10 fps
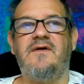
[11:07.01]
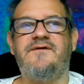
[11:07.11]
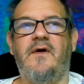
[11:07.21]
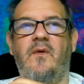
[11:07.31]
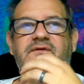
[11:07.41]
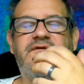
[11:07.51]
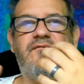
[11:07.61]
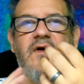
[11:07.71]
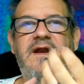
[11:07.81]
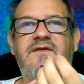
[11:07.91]
So it was
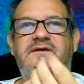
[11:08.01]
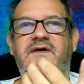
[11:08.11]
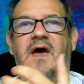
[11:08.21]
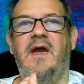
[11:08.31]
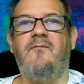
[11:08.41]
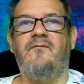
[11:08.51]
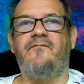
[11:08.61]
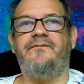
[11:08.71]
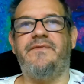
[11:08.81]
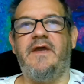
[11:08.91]
right at the time,
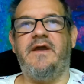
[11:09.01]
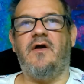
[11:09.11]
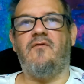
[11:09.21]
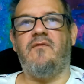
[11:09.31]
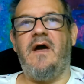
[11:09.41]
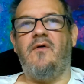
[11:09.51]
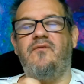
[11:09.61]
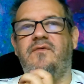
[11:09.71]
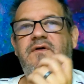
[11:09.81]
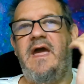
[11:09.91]
like
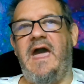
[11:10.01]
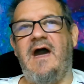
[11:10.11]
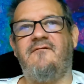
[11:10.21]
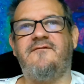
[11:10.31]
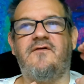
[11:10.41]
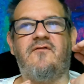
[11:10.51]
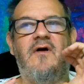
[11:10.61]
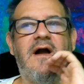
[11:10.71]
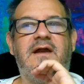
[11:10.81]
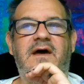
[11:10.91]
around after
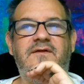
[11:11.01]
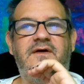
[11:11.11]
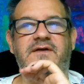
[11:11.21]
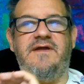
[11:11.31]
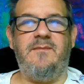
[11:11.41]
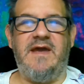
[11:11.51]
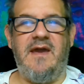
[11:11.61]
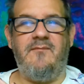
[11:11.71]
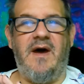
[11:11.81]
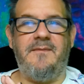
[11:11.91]
Crocodile Dundee
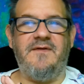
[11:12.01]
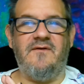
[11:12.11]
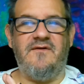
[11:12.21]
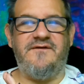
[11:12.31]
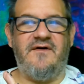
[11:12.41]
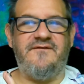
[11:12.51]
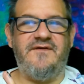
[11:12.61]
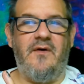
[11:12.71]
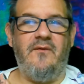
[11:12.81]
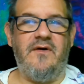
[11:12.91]
became popular and stuff.
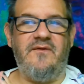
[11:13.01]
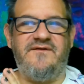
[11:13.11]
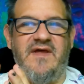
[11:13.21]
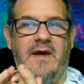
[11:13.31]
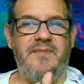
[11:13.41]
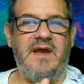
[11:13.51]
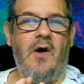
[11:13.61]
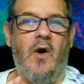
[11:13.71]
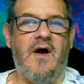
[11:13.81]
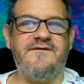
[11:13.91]
So there was that big
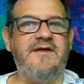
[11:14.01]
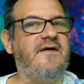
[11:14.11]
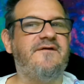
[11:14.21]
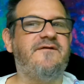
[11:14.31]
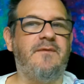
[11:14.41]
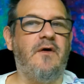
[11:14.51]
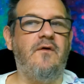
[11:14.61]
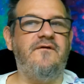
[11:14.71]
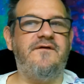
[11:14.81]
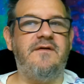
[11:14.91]
Aussie
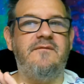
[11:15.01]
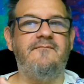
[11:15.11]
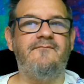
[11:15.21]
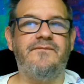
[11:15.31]
explosion